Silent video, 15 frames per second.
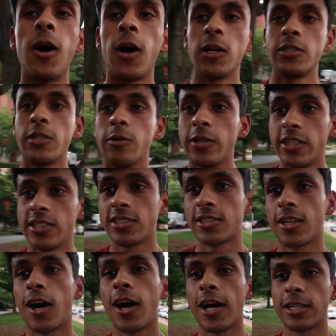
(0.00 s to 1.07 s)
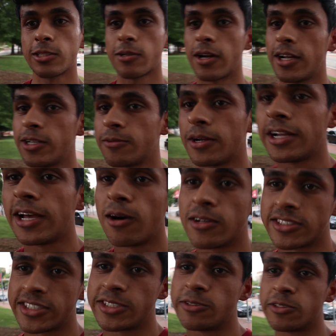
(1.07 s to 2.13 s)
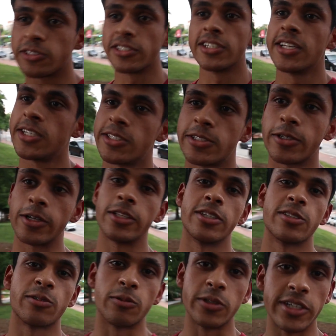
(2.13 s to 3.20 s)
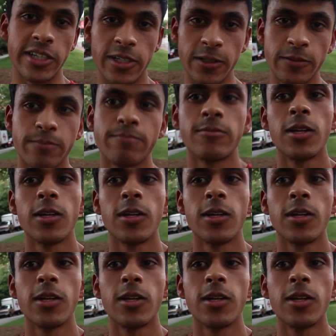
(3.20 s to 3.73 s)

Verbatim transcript: Also, it is not as crowded right now as it usually is during the school year.